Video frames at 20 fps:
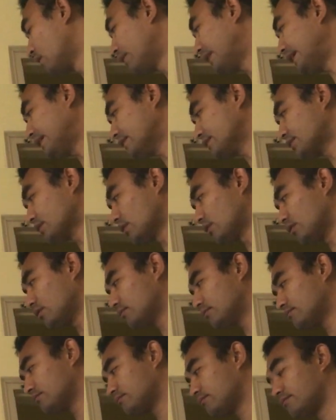Right.
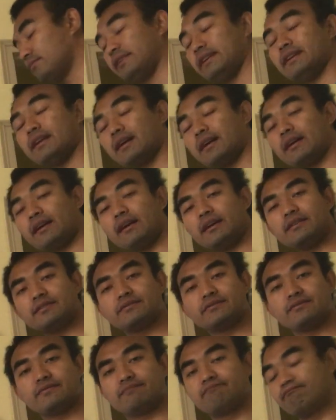So hiragana
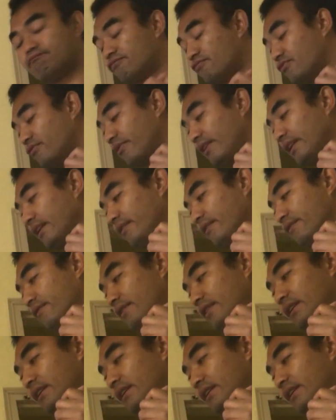is very,